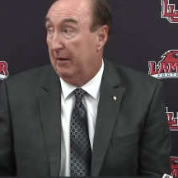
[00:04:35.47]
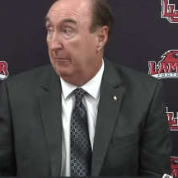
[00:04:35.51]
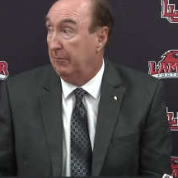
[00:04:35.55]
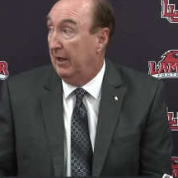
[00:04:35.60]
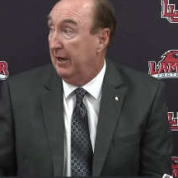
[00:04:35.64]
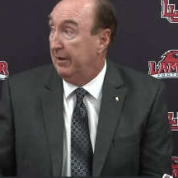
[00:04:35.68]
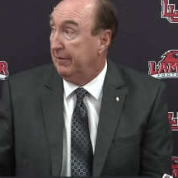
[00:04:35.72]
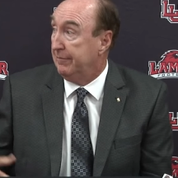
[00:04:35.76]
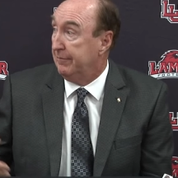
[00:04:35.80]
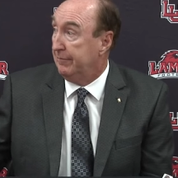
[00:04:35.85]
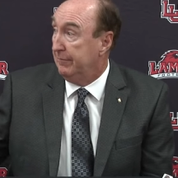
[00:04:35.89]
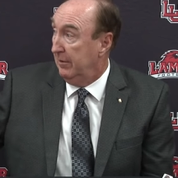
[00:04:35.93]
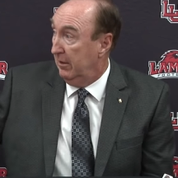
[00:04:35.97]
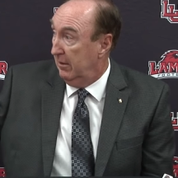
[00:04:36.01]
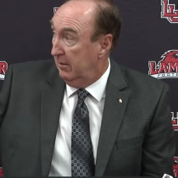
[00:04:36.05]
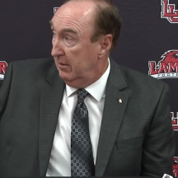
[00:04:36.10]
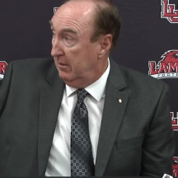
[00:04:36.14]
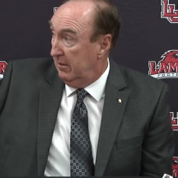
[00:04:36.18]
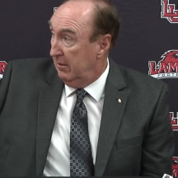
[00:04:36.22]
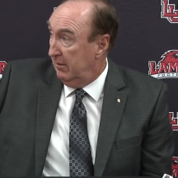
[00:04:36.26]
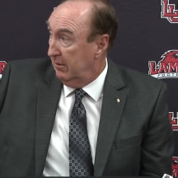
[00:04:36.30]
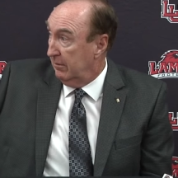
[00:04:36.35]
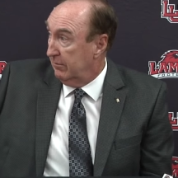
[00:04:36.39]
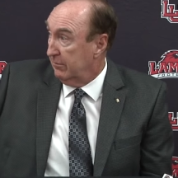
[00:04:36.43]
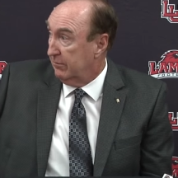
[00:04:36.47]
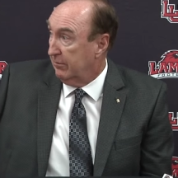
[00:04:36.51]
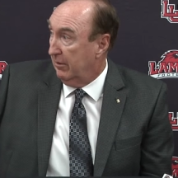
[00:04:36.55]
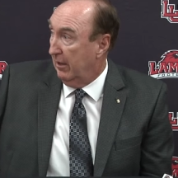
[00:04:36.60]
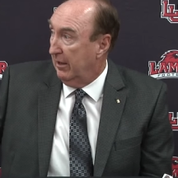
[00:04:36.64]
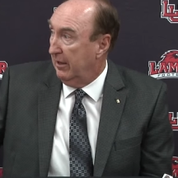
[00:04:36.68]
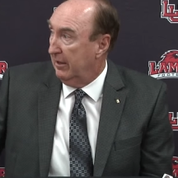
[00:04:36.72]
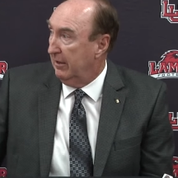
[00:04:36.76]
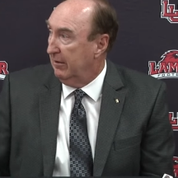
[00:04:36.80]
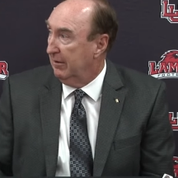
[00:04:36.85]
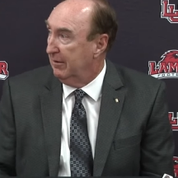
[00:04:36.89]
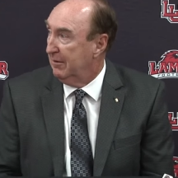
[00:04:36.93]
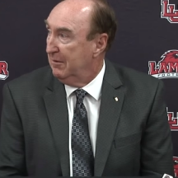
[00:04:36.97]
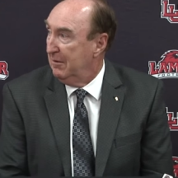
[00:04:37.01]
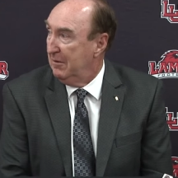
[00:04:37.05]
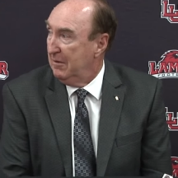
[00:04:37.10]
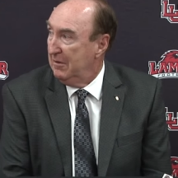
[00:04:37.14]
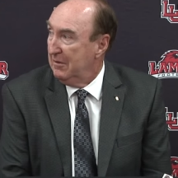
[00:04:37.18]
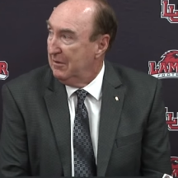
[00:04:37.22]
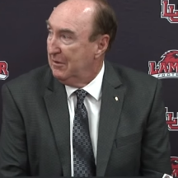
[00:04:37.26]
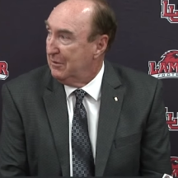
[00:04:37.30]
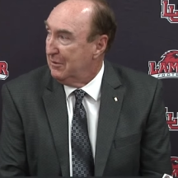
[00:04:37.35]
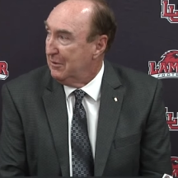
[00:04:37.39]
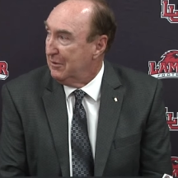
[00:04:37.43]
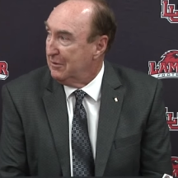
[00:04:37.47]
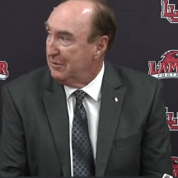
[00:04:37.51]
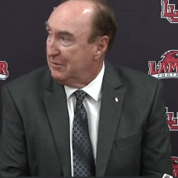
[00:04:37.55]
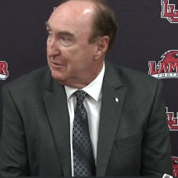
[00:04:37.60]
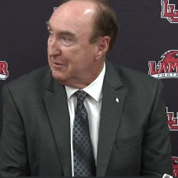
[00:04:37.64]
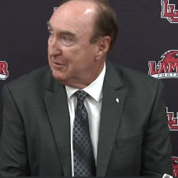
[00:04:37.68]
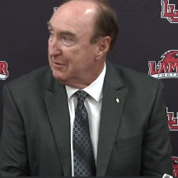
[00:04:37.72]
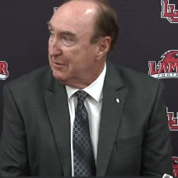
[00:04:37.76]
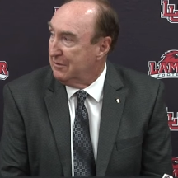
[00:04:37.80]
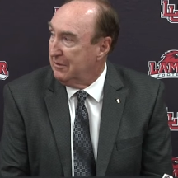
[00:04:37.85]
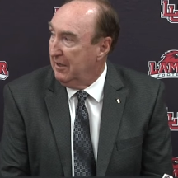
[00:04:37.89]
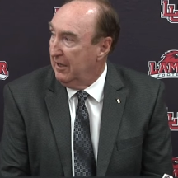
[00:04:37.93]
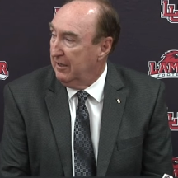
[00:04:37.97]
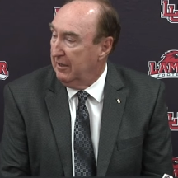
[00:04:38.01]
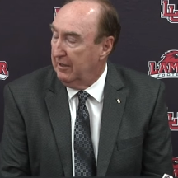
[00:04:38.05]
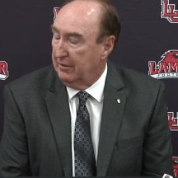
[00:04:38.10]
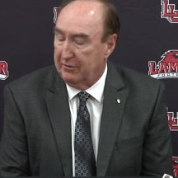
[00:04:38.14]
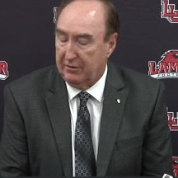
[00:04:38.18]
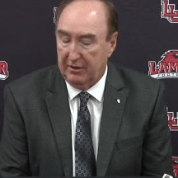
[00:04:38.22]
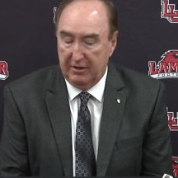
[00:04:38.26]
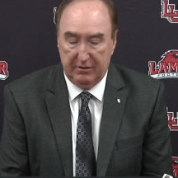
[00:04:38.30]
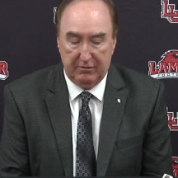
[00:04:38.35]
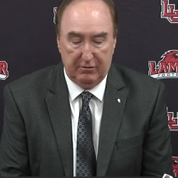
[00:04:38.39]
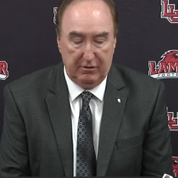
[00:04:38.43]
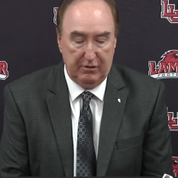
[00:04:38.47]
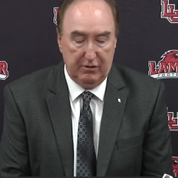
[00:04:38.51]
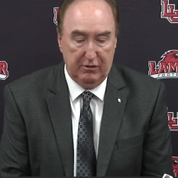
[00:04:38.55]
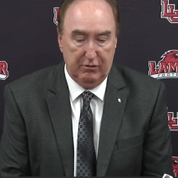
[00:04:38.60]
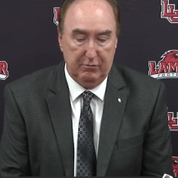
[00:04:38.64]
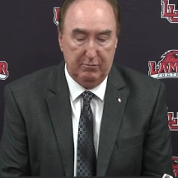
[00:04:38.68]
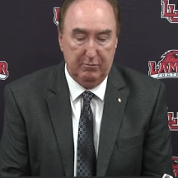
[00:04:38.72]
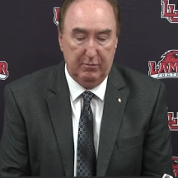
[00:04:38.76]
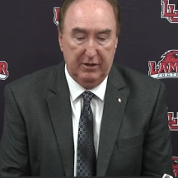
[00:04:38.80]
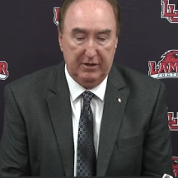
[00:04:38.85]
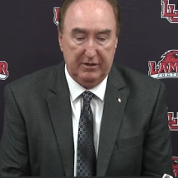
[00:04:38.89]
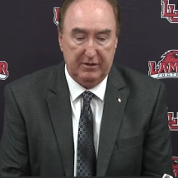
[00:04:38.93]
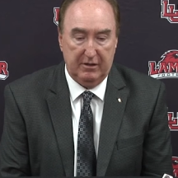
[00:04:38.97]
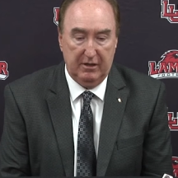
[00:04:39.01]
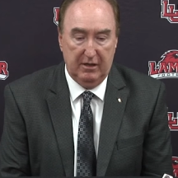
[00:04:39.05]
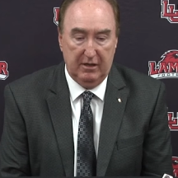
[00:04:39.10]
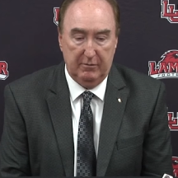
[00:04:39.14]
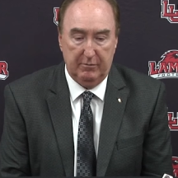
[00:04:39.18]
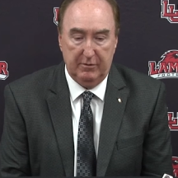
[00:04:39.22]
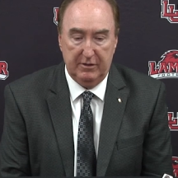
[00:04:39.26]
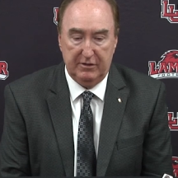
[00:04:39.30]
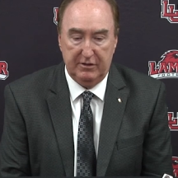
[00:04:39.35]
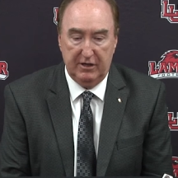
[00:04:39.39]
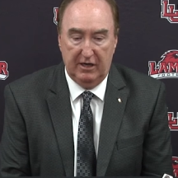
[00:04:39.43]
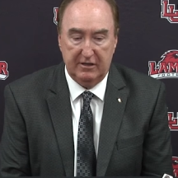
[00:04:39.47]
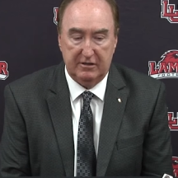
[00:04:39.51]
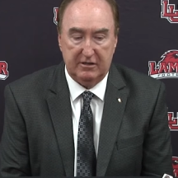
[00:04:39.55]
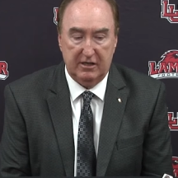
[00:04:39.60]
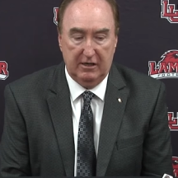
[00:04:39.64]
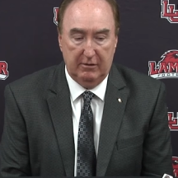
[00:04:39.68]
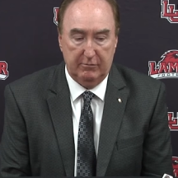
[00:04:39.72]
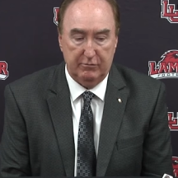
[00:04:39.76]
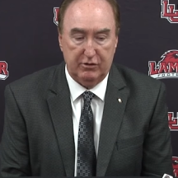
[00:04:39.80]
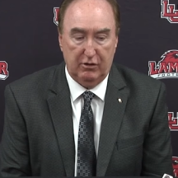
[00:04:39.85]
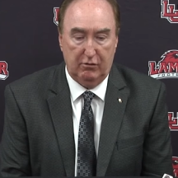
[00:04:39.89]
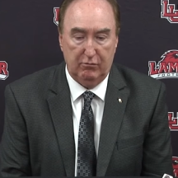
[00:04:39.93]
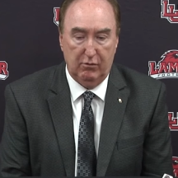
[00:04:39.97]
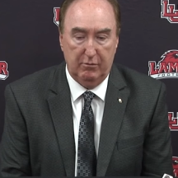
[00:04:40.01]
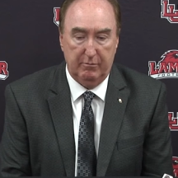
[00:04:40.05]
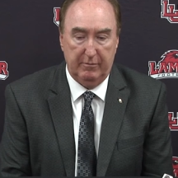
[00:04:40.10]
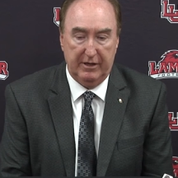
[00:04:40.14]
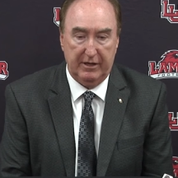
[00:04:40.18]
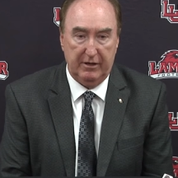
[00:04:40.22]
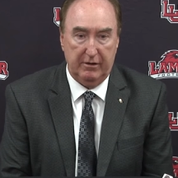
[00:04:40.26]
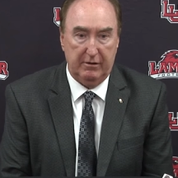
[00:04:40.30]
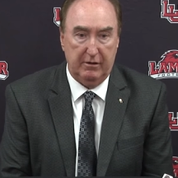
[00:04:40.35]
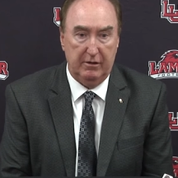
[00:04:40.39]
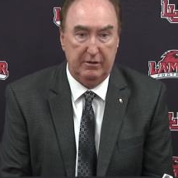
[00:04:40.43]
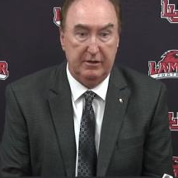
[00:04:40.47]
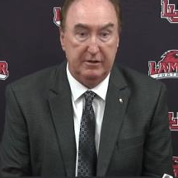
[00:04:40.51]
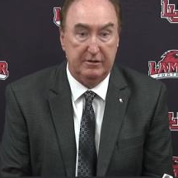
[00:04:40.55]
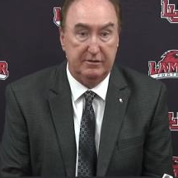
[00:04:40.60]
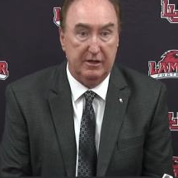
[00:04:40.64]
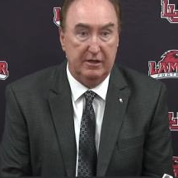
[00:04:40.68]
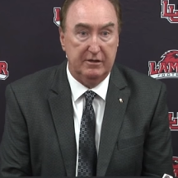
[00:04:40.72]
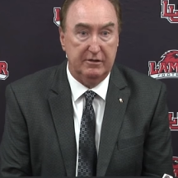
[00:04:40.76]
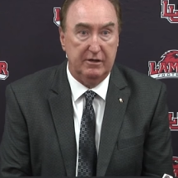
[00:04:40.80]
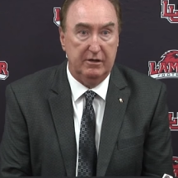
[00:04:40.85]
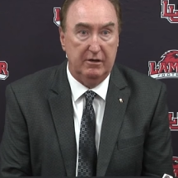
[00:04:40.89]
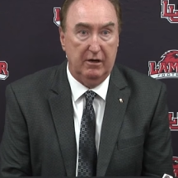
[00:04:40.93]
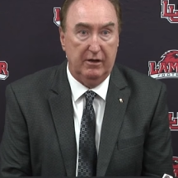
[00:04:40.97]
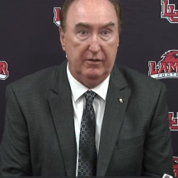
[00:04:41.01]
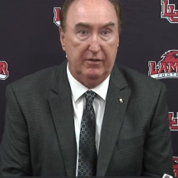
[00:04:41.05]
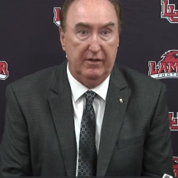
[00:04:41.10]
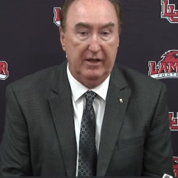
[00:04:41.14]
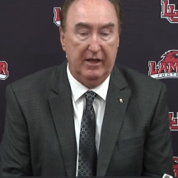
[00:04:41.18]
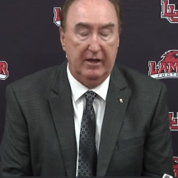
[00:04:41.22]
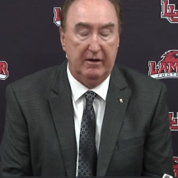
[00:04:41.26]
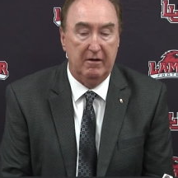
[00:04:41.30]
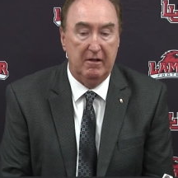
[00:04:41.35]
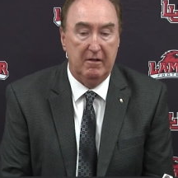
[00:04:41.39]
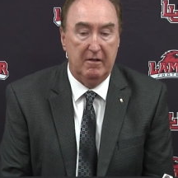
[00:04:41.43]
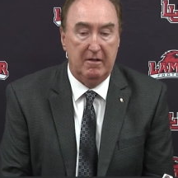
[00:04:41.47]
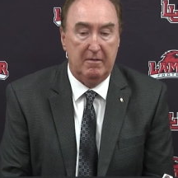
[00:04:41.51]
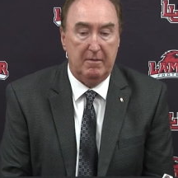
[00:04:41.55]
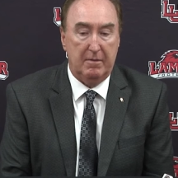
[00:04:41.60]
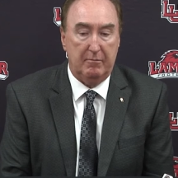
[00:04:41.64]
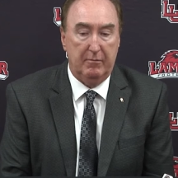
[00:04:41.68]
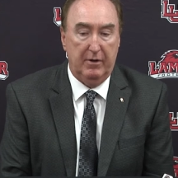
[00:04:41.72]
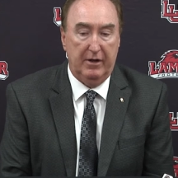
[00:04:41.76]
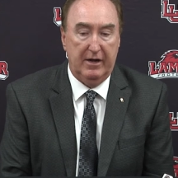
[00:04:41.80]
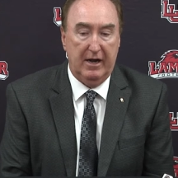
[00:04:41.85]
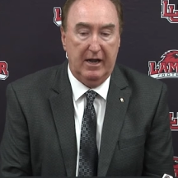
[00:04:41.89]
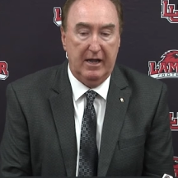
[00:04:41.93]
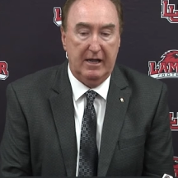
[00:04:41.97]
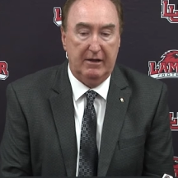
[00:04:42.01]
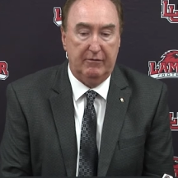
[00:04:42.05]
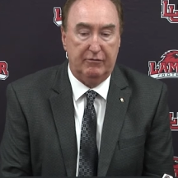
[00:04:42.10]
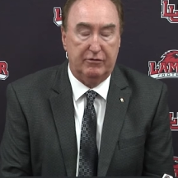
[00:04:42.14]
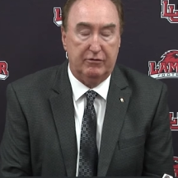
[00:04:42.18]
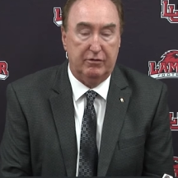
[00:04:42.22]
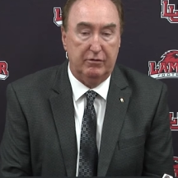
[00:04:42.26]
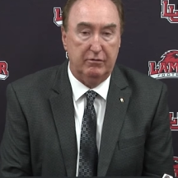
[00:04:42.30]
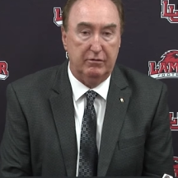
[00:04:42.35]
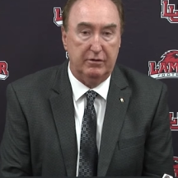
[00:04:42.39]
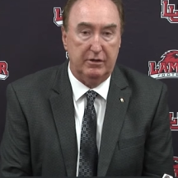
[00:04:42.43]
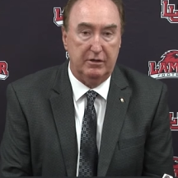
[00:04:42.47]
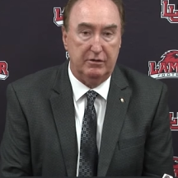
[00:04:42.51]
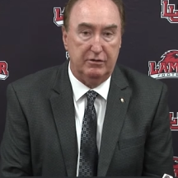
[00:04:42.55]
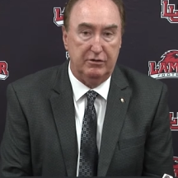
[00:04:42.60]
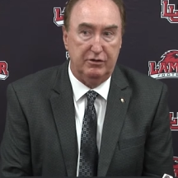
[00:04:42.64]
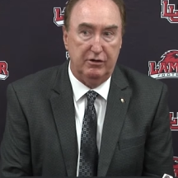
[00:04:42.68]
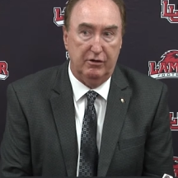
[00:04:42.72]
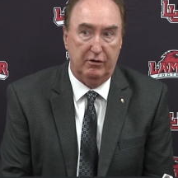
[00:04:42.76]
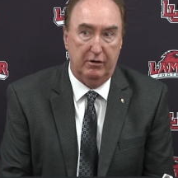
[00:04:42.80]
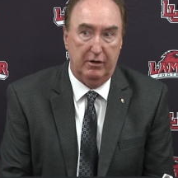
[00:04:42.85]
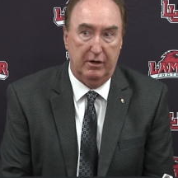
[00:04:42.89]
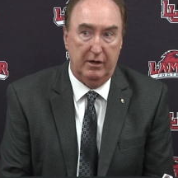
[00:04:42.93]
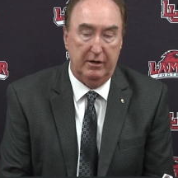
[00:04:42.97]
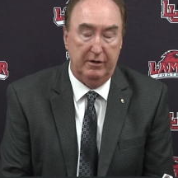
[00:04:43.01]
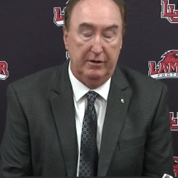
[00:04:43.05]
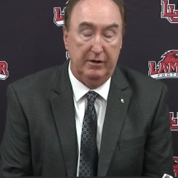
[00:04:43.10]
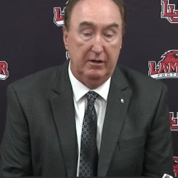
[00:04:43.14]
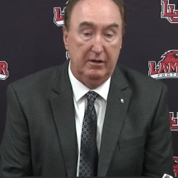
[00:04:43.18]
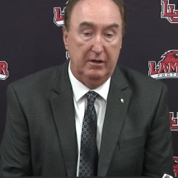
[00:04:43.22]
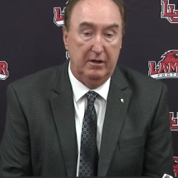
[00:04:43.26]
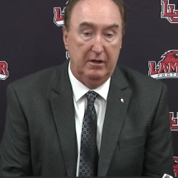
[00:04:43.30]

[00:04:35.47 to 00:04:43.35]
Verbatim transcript: I'm not trying to say anything to you, but, uh, but Jason, I'm sure will make a good decision on that. But I have truly enjoyed